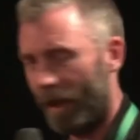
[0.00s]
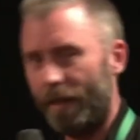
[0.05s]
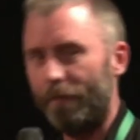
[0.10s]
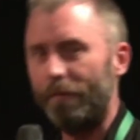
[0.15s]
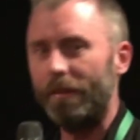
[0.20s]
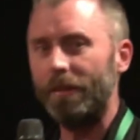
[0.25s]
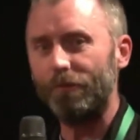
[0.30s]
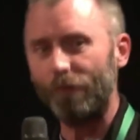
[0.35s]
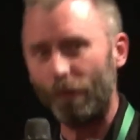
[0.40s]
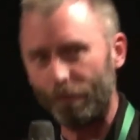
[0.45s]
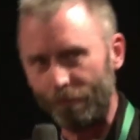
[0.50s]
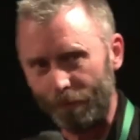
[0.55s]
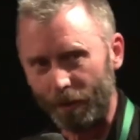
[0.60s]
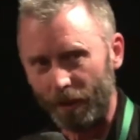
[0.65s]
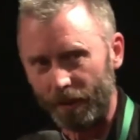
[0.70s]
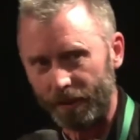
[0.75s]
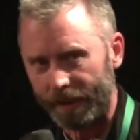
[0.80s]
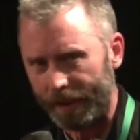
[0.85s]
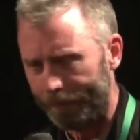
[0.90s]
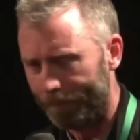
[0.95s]

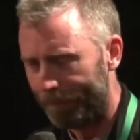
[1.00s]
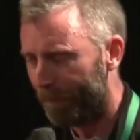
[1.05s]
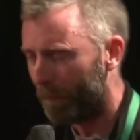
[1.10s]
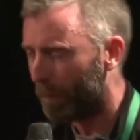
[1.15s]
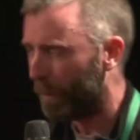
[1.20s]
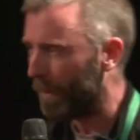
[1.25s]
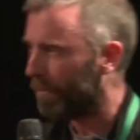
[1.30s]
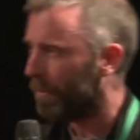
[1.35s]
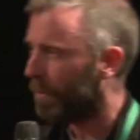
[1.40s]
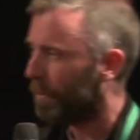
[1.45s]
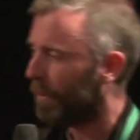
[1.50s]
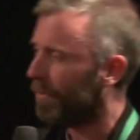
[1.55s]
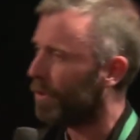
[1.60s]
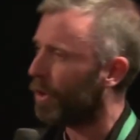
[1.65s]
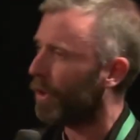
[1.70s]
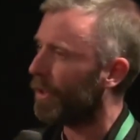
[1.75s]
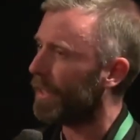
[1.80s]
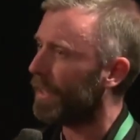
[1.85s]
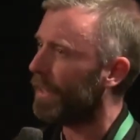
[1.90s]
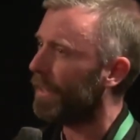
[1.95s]
interoperability, we've
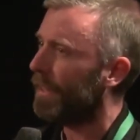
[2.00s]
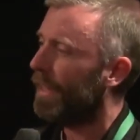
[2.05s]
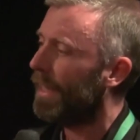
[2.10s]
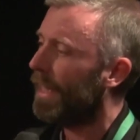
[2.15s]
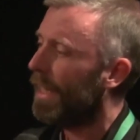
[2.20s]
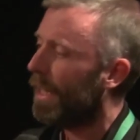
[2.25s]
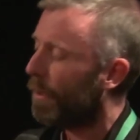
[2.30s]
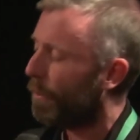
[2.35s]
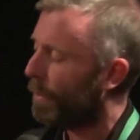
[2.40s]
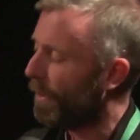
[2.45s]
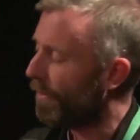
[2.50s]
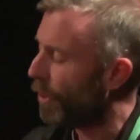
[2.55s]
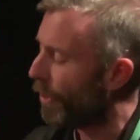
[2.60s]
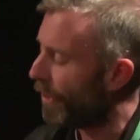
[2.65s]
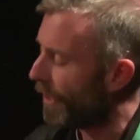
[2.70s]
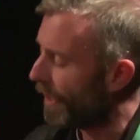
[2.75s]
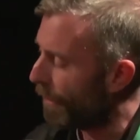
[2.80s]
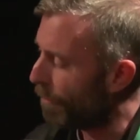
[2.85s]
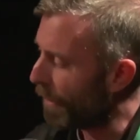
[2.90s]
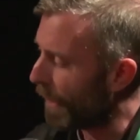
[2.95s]
got a
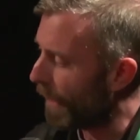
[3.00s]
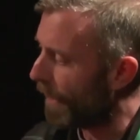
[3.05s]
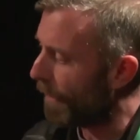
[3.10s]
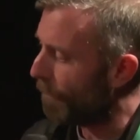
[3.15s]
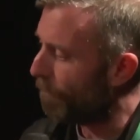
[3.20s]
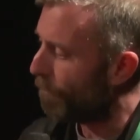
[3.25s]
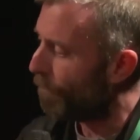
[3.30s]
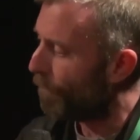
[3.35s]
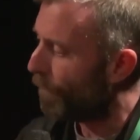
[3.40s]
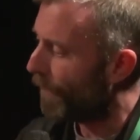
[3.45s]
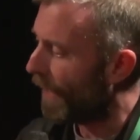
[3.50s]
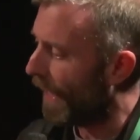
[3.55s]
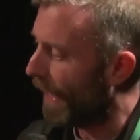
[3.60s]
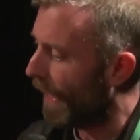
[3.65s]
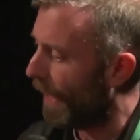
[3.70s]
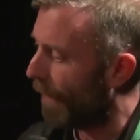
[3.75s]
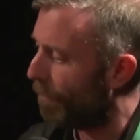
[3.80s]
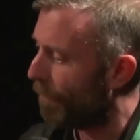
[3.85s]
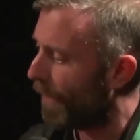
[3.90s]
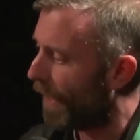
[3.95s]
number
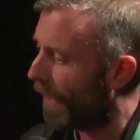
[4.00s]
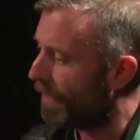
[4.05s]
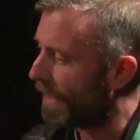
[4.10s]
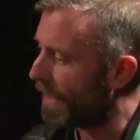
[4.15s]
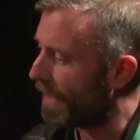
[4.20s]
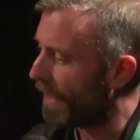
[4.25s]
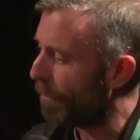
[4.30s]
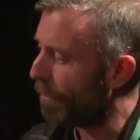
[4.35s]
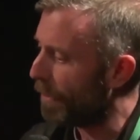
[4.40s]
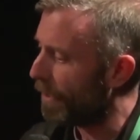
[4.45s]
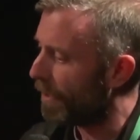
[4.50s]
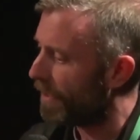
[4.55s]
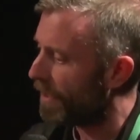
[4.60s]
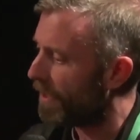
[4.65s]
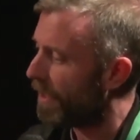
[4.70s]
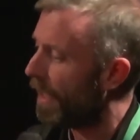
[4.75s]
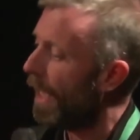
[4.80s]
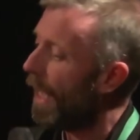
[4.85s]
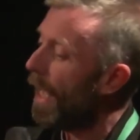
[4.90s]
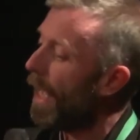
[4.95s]
of examples.
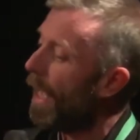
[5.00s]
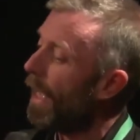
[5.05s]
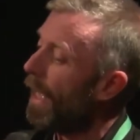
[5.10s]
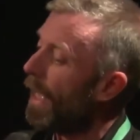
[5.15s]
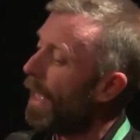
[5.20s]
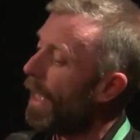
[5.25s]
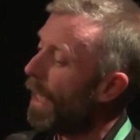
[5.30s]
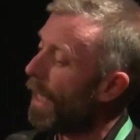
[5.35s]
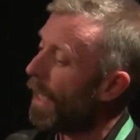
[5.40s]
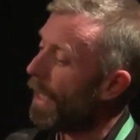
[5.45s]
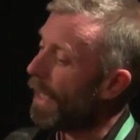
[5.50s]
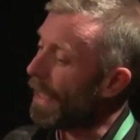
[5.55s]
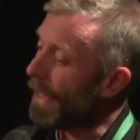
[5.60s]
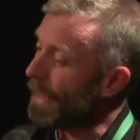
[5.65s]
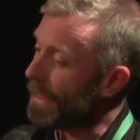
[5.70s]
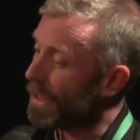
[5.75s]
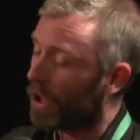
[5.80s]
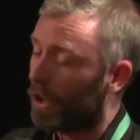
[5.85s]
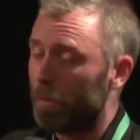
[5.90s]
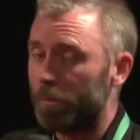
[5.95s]

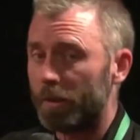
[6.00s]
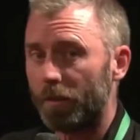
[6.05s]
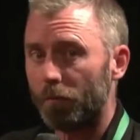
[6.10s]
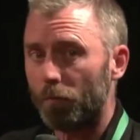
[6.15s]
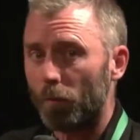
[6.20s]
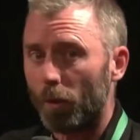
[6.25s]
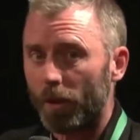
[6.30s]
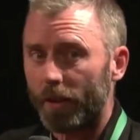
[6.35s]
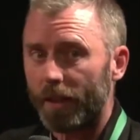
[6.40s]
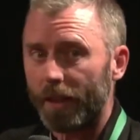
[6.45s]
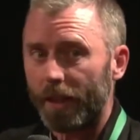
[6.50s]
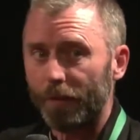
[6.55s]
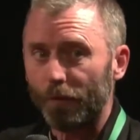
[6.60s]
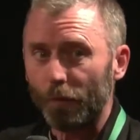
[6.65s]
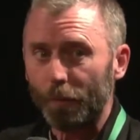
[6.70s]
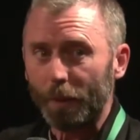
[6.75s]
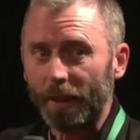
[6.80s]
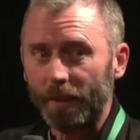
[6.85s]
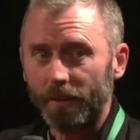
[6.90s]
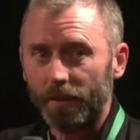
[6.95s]
In terms of what the
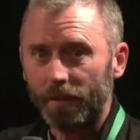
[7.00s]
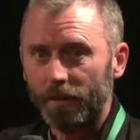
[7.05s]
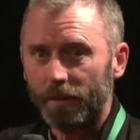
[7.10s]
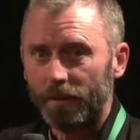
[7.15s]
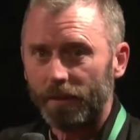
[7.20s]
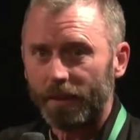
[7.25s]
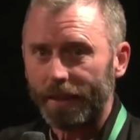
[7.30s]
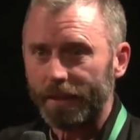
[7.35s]
European Data